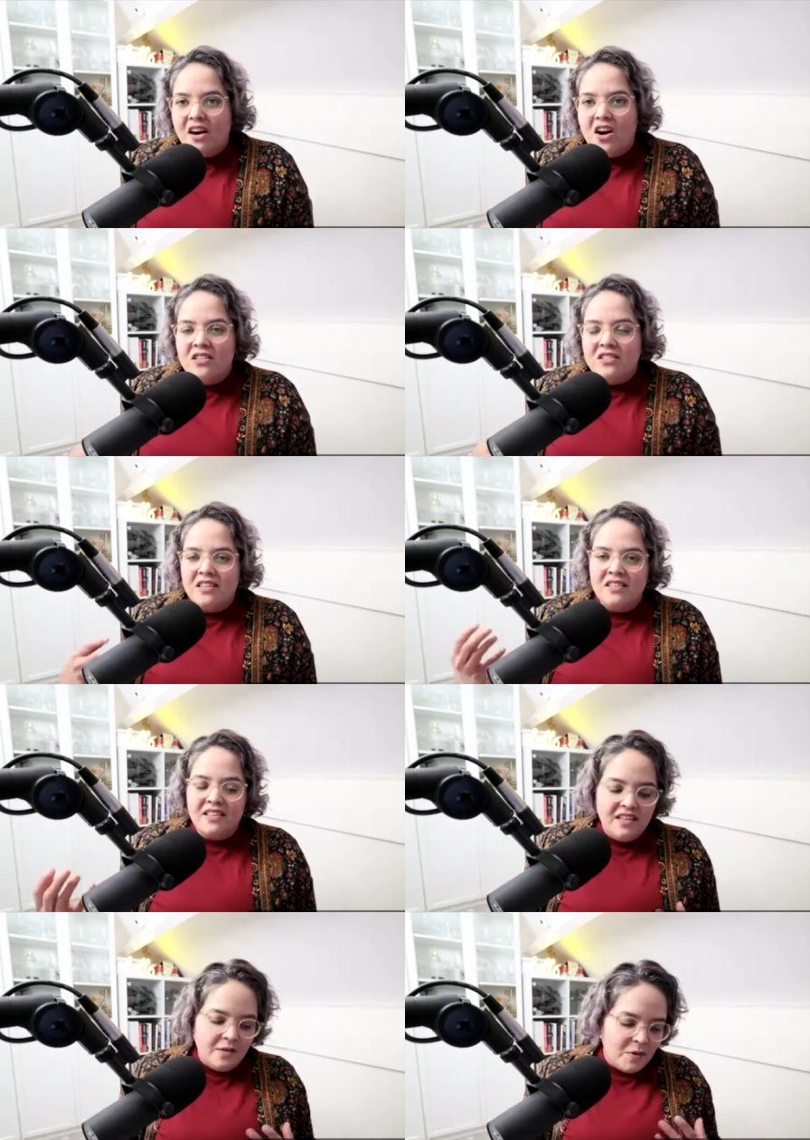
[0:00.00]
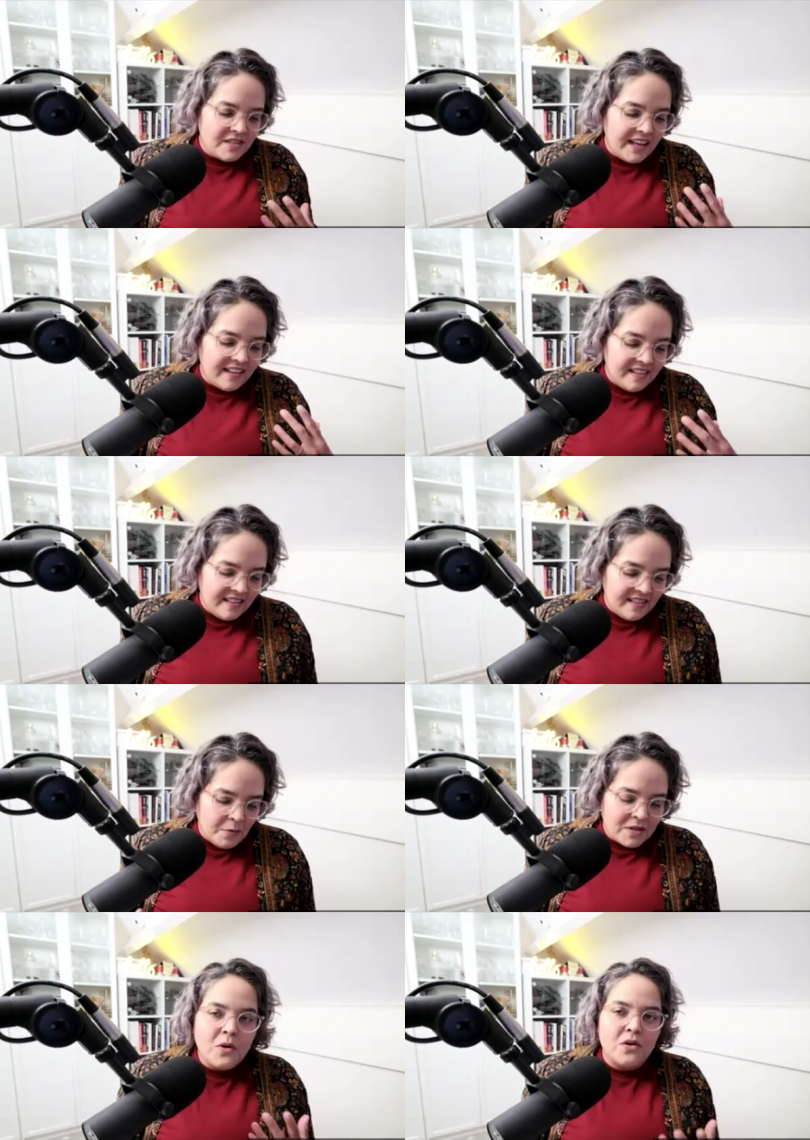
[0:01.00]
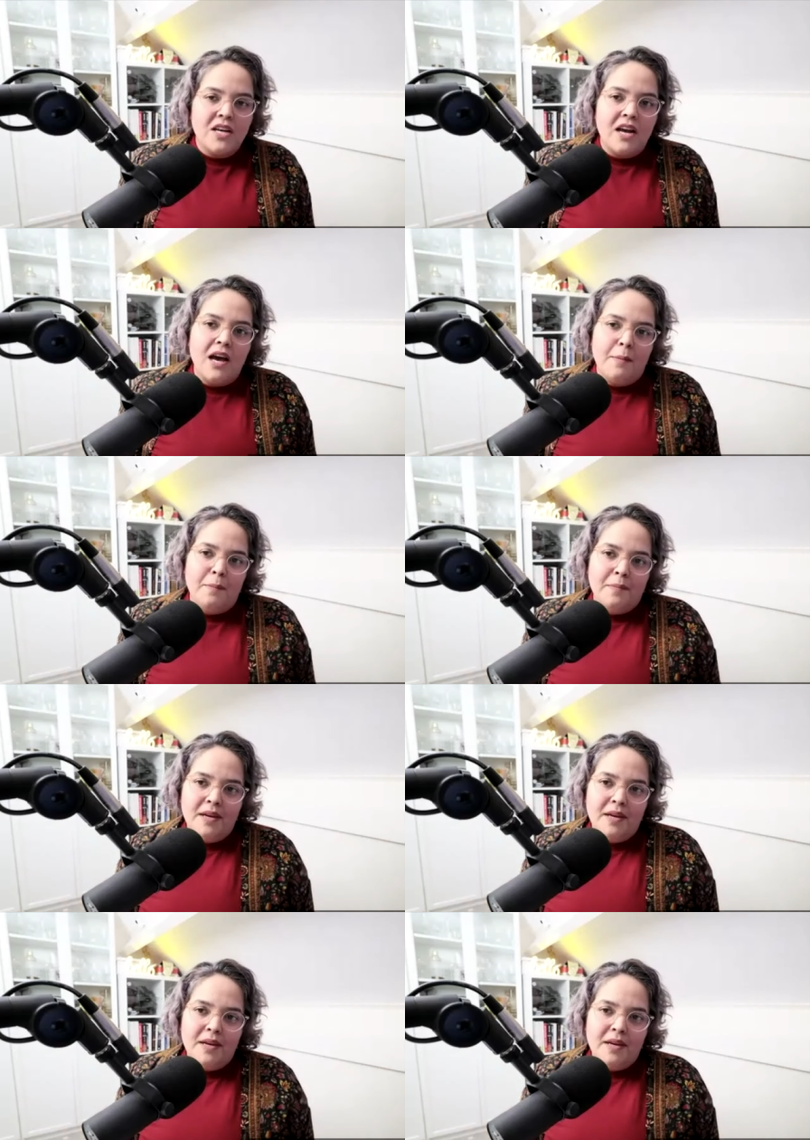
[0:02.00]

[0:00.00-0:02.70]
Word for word: content. And it was like, there was more time.